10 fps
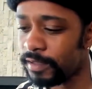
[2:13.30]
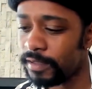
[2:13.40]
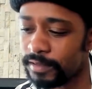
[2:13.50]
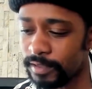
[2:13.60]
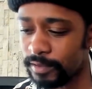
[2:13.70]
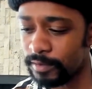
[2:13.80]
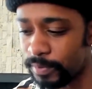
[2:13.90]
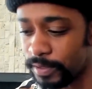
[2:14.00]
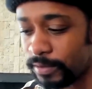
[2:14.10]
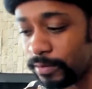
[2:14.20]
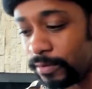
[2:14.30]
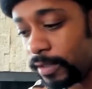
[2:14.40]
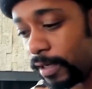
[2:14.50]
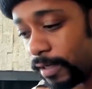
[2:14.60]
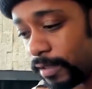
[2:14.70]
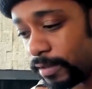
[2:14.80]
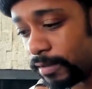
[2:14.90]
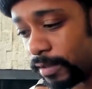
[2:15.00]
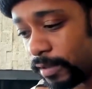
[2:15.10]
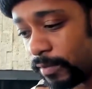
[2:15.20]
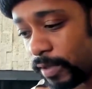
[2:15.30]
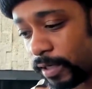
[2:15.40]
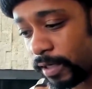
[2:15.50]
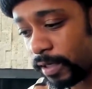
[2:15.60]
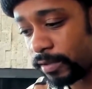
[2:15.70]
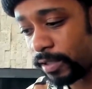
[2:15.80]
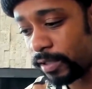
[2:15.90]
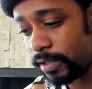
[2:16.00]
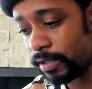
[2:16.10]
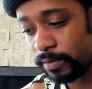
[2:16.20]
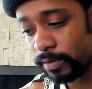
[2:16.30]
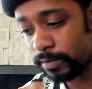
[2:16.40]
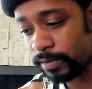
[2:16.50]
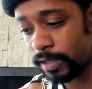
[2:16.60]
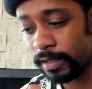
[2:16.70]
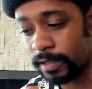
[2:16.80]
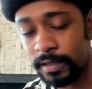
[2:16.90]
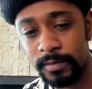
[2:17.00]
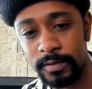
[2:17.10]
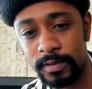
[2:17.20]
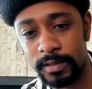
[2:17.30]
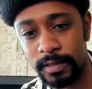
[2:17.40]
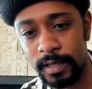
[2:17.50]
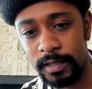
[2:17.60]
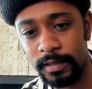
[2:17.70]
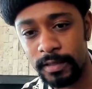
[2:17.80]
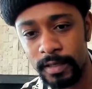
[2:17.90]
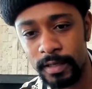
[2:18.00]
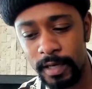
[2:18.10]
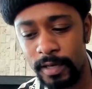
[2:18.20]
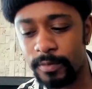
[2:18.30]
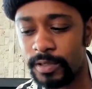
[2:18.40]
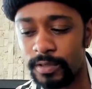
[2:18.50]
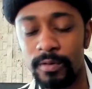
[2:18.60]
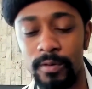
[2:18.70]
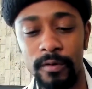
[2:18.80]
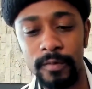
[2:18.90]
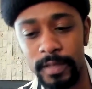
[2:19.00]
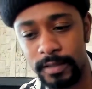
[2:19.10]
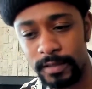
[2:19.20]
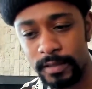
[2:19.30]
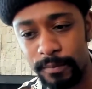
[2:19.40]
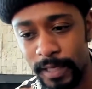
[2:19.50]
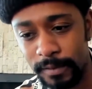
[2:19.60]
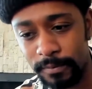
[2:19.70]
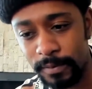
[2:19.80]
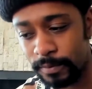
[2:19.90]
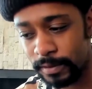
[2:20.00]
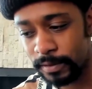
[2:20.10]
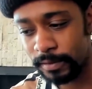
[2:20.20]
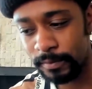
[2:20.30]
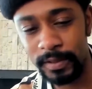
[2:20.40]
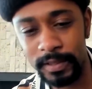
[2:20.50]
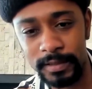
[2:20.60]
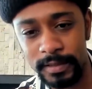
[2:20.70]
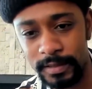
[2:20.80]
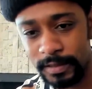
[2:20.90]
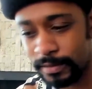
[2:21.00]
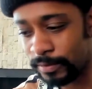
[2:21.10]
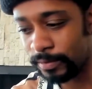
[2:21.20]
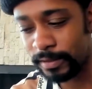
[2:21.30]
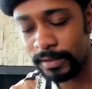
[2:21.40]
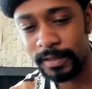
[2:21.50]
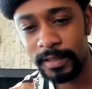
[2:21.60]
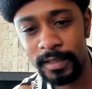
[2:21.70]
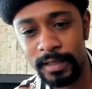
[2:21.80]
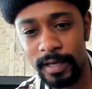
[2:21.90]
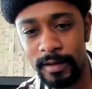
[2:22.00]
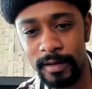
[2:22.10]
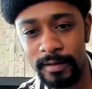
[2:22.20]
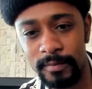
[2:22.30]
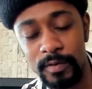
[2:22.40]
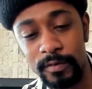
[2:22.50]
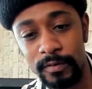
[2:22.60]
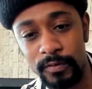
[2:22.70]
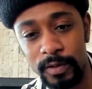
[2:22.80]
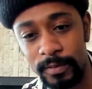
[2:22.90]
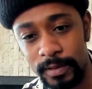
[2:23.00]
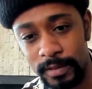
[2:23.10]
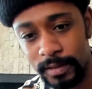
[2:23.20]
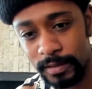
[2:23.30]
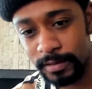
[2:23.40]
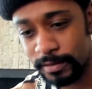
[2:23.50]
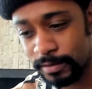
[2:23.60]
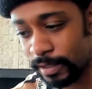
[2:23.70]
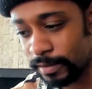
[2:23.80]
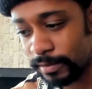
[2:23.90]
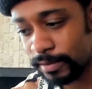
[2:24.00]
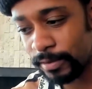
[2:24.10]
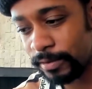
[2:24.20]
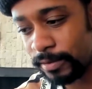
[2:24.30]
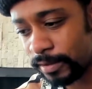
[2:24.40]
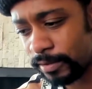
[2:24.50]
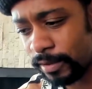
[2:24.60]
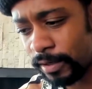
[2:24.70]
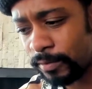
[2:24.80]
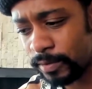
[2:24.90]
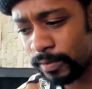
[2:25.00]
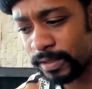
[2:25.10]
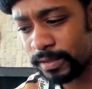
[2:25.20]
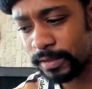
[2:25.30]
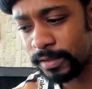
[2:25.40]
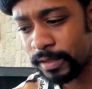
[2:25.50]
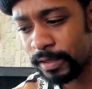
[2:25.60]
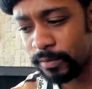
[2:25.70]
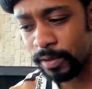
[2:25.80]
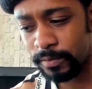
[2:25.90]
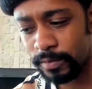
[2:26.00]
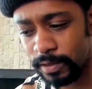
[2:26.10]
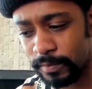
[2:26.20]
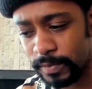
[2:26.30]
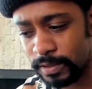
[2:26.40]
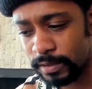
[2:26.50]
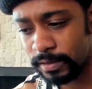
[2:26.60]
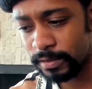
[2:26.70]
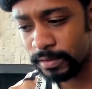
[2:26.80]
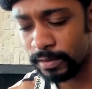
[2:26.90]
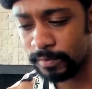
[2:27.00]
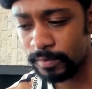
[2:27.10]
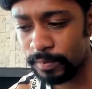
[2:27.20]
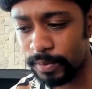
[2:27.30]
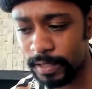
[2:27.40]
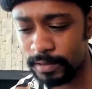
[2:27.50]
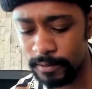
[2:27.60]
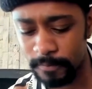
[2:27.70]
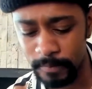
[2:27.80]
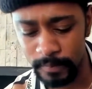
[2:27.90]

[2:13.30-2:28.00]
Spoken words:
thought they were pretty cool guys. And when I got a chance to work with Shaka, I was excited. It was just cool for me to see Black people in the business doing it and moving forward and telling stories. And so I always wanted to work with them in some capacity.